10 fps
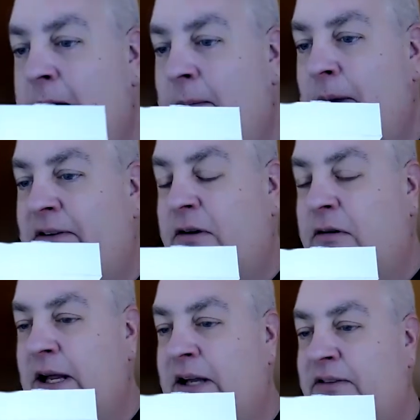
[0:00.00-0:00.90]

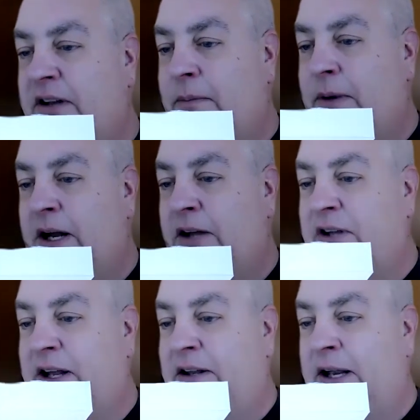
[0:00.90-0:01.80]
Basically, it's it
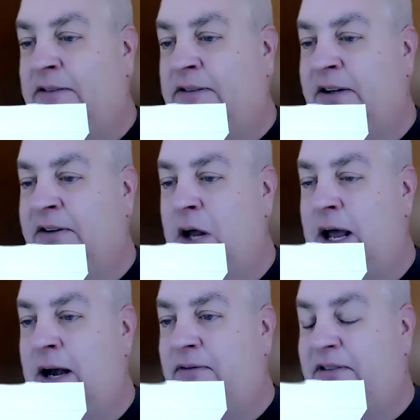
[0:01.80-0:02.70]
also has an
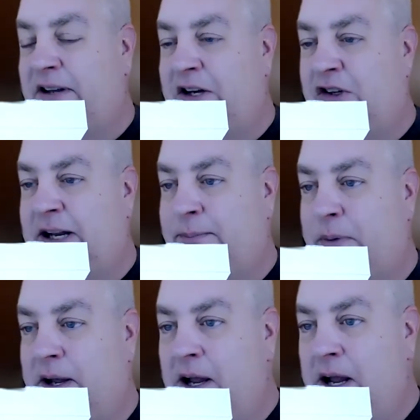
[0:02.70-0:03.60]
NFC chip,
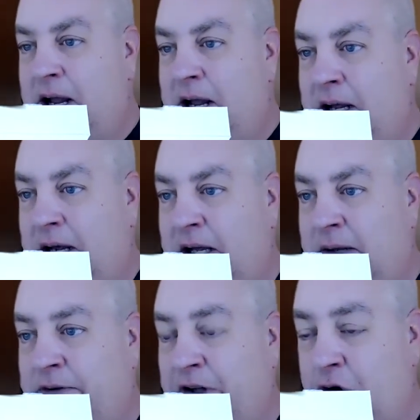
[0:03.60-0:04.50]

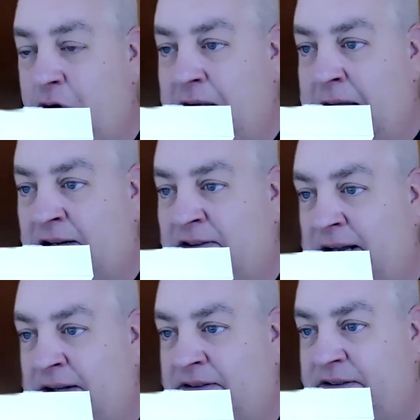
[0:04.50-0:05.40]
so you can
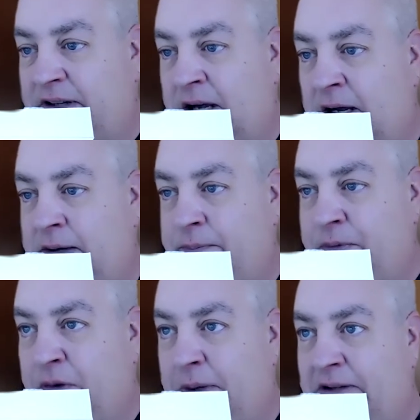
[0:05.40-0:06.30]
access
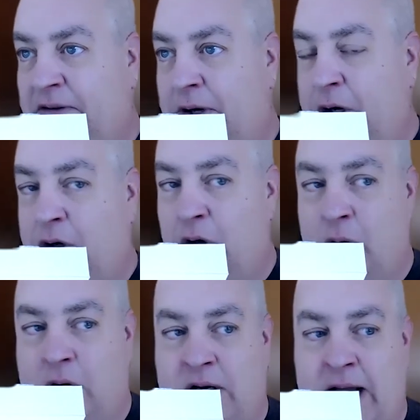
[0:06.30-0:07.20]
so basically your
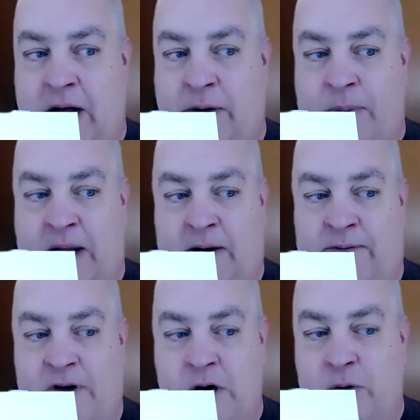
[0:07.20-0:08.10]
Google account by your
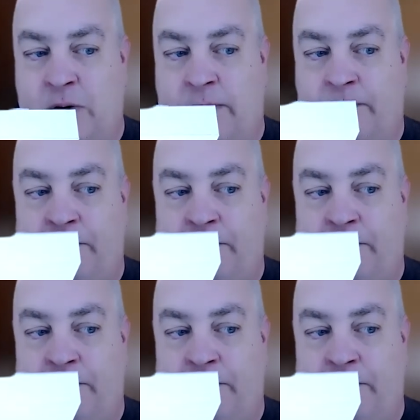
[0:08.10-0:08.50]
phone,